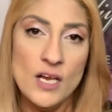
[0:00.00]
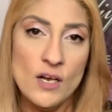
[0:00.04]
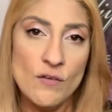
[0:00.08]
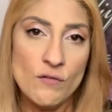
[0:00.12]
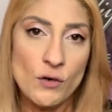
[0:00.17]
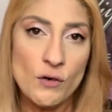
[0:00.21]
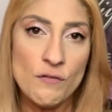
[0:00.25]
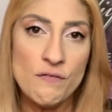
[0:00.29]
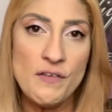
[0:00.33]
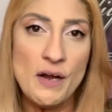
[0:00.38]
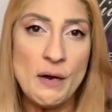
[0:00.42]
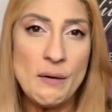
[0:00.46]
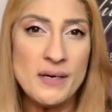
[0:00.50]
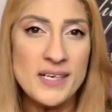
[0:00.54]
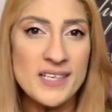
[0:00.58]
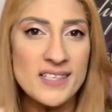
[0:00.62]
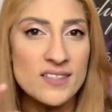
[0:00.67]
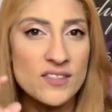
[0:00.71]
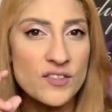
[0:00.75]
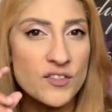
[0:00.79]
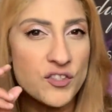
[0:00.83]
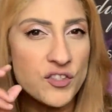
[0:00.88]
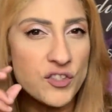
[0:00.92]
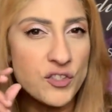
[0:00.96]
For a
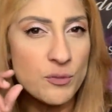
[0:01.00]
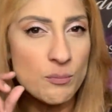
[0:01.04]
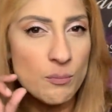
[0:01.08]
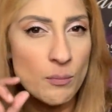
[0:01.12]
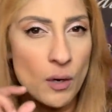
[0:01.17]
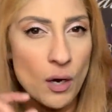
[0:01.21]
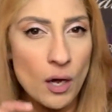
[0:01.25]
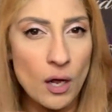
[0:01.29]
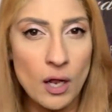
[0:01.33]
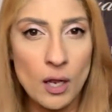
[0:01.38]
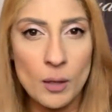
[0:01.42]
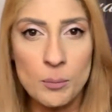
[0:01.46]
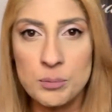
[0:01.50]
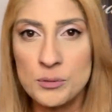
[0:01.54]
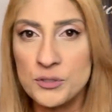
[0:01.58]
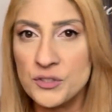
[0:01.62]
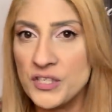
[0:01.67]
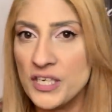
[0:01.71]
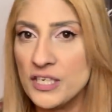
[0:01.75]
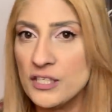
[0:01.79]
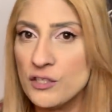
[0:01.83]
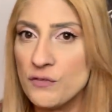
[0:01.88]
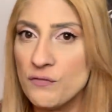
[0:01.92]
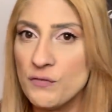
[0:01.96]
very small
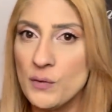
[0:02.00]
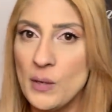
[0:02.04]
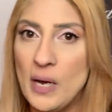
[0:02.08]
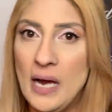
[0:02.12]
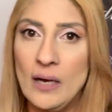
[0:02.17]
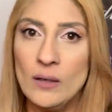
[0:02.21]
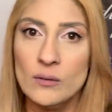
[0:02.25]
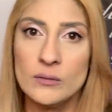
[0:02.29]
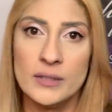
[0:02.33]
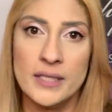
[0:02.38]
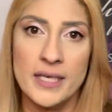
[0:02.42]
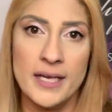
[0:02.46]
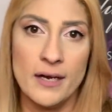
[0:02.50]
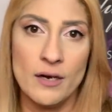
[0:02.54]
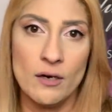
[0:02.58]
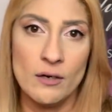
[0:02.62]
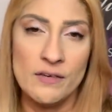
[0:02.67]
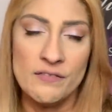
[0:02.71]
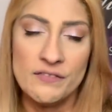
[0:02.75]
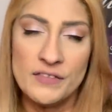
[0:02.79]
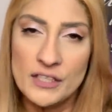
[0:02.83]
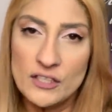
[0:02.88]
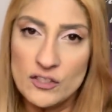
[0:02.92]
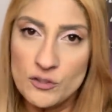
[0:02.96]
percentage of you out there,
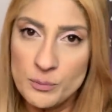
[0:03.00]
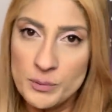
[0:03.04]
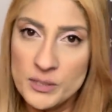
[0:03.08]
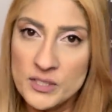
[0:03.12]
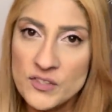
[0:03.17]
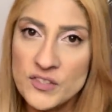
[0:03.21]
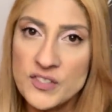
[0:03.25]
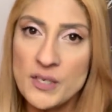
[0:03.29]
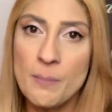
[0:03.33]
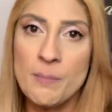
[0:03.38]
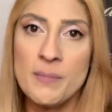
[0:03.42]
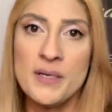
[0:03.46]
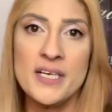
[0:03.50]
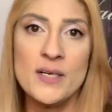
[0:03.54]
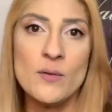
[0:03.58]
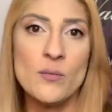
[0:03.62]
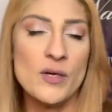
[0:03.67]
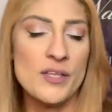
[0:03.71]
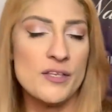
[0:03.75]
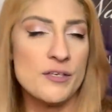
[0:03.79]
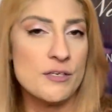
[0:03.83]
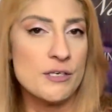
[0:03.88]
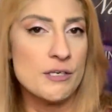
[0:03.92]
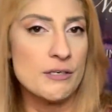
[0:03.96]
if there's been somebody,
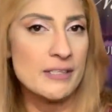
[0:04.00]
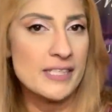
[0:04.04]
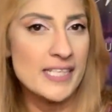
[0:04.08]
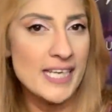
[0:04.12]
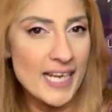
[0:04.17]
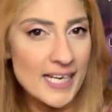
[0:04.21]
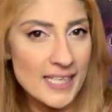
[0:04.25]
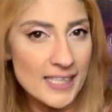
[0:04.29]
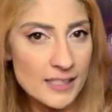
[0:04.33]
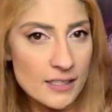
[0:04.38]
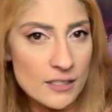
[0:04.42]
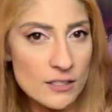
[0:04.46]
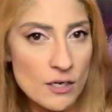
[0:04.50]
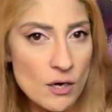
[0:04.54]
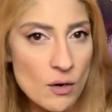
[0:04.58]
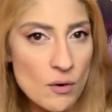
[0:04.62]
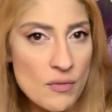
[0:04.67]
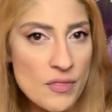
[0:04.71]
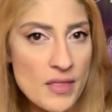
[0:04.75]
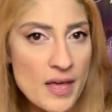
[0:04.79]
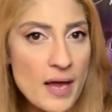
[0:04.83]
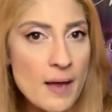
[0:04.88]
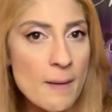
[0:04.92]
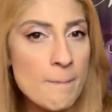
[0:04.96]
whether you're getting to know
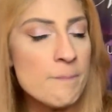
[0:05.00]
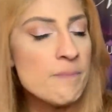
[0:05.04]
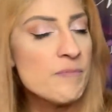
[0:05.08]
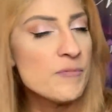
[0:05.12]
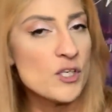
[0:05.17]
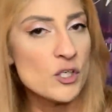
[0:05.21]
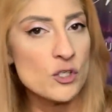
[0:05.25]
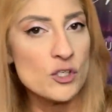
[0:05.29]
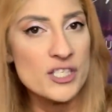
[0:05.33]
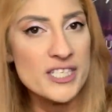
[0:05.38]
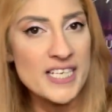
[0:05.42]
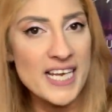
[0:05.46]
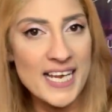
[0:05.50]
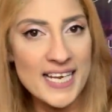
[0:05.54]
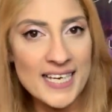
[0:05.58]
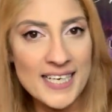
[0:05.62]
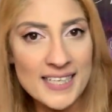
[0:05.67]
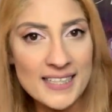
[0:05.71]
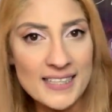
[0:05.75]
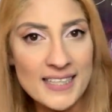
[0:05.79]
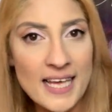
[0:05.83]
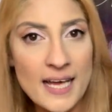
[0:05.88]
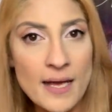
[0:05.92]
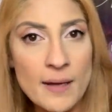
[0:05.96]
them, you're
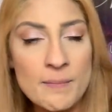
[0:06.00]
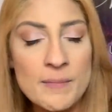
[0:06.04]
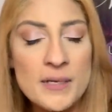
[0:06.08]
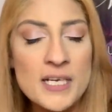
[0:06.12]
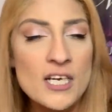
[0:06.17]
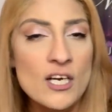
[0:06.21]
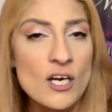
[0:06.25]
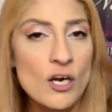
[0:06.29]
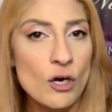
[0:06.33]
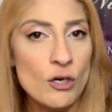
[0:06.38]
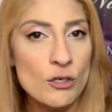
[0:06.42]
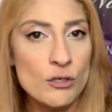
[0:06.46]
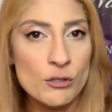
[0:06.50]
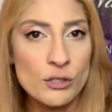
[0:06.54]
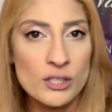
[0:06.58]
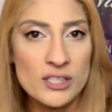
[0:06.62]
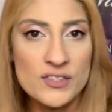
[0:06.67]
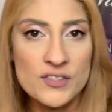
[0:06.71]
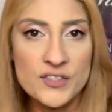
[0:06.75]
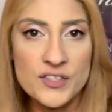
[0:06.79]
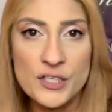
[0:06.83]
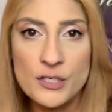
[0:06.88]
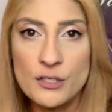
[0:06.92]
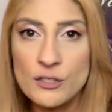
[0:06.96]
dating them, or you
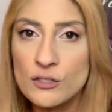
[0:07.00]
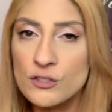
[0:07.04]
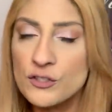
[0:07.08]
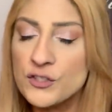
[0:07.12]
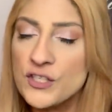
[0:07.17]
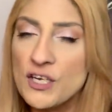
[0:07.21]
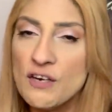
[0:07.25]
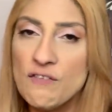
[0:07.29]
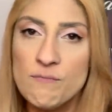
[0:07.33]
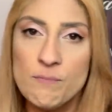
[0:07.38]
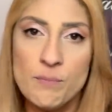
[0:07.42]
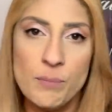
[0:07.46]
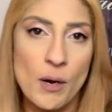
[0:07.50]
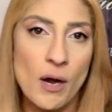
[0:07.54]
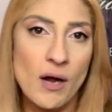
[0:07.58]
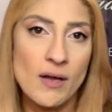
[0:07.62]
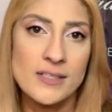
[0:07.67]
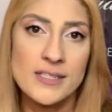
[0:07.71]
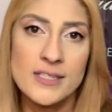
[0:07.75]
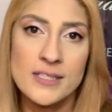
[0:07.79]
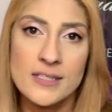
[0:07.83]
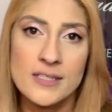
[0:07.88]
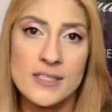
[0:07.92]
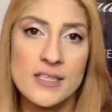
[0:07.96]
consider yourself
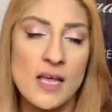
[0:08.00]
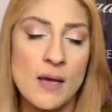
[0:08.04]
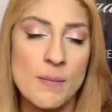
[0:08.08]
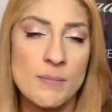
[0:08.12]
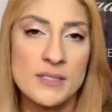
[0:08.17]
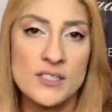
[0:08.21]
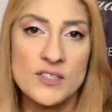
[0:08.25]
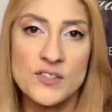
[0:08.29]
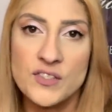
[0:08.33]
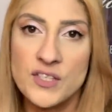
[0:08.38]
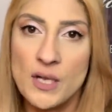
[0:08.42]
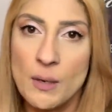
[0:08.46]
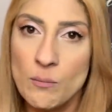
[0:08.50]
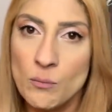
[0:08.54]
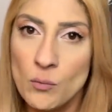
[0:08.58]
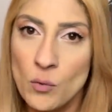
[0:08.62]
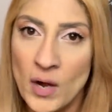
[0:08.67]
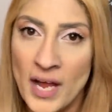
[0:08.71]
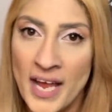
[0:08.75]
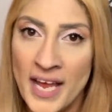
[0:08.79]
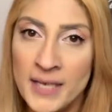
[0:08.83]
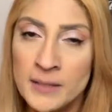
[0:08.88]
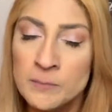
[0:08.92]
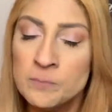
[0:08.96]
bonded to them in some
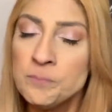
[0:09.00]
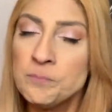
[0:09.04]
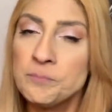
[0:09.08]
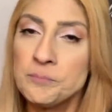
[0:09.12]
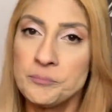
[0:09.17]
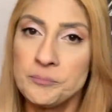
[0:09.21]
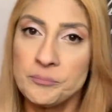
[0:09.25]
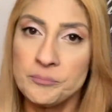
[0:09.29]
way,